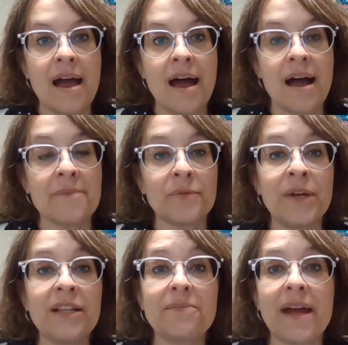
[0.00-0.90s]

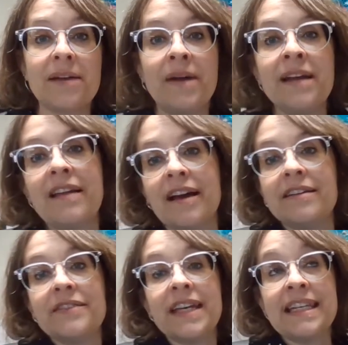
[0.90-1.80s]
When I look back at my
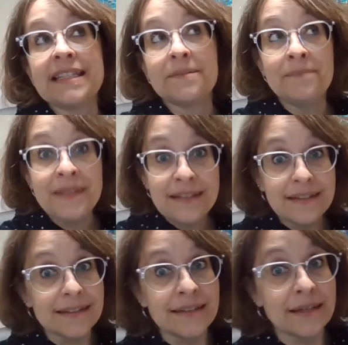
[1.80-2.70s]
life, it is
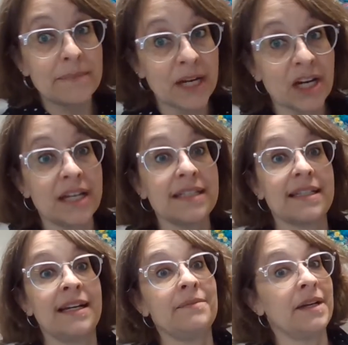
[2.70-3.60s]
immediately apparent
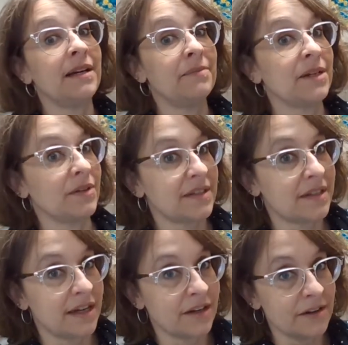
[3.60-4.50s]
I am not a big risk
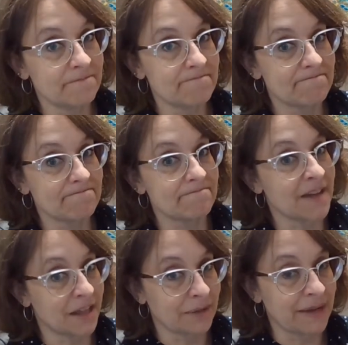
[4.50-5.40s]
taker,
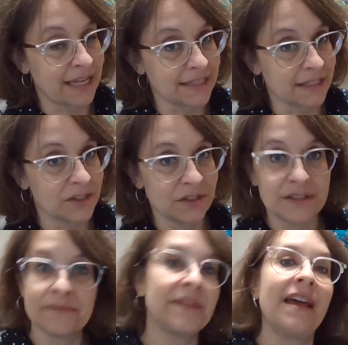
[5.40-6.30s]
not like my
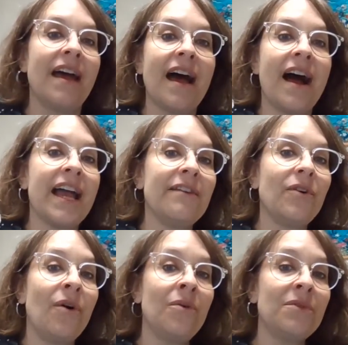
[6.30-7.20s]
ancestors. I have
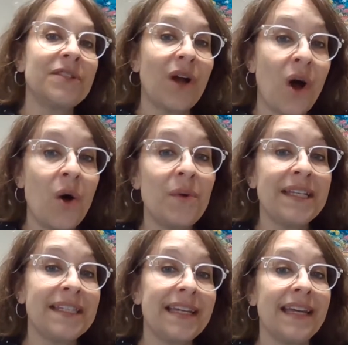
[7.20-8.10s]
almost
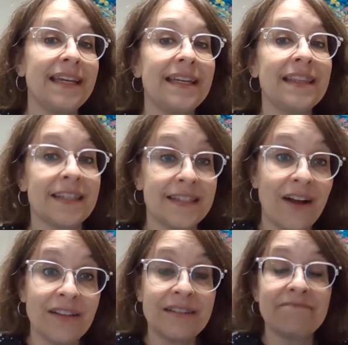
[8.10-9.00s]
always taken the
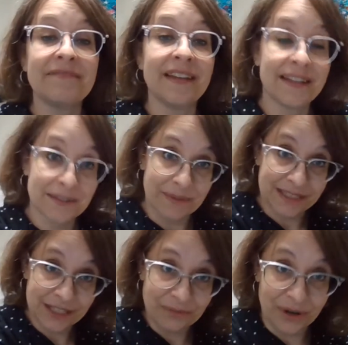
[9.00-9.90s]
solid,
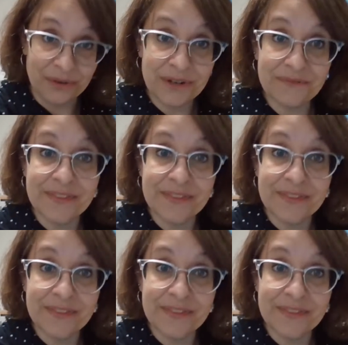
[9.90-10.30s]
expected road.